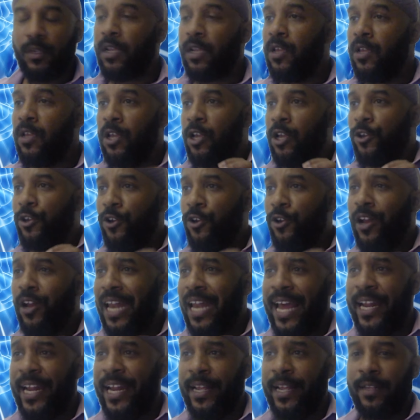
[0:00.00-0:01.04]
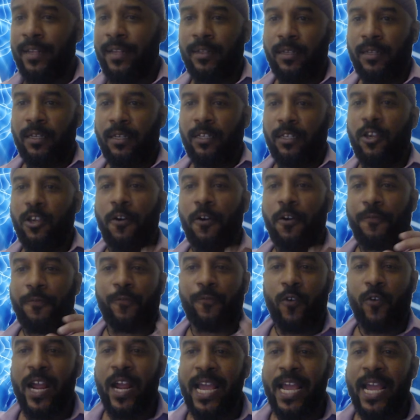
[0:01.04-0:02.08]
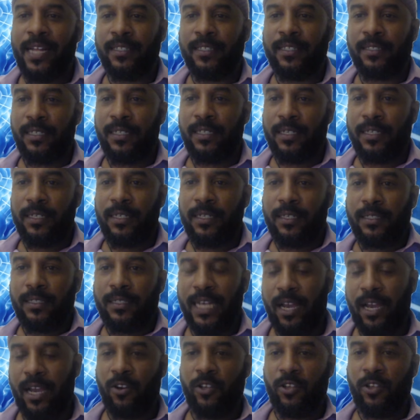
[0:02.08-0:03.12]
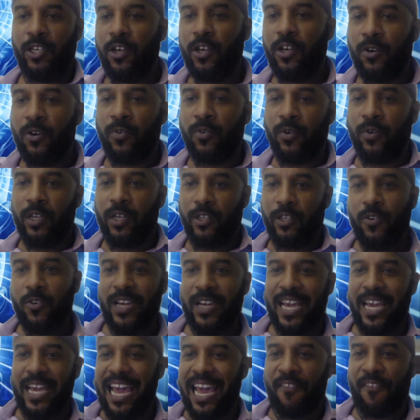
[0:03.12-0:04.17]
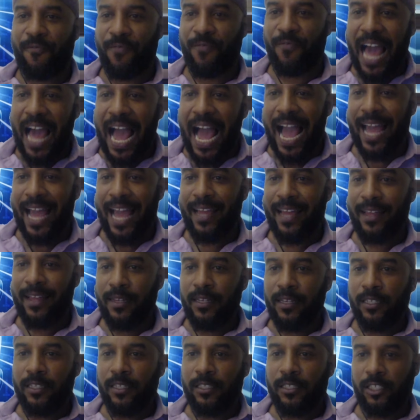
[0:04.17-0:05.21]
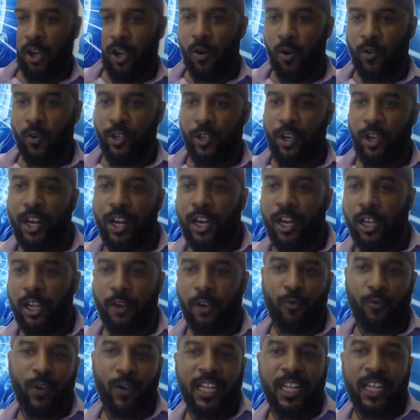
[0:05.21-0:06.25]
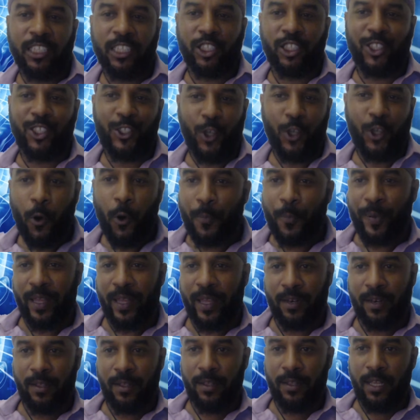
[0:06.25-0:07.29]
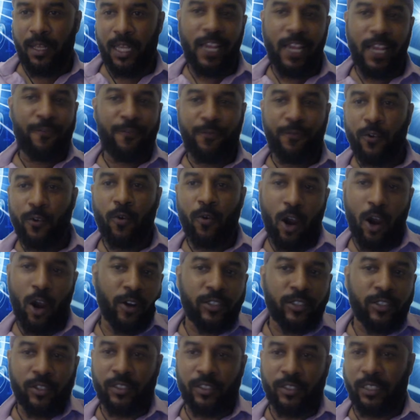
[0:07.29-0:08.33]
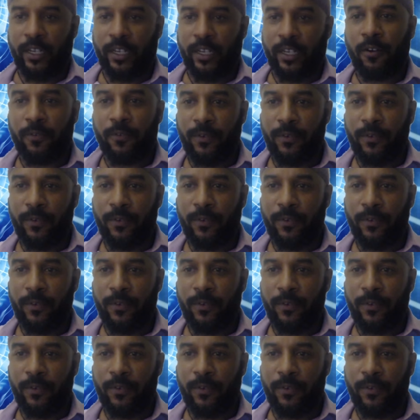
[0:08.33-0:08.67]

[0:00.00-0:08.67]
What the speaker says: You're letting your friends tell you you can't fly. So you're going to look really stupid if you hurt yourself.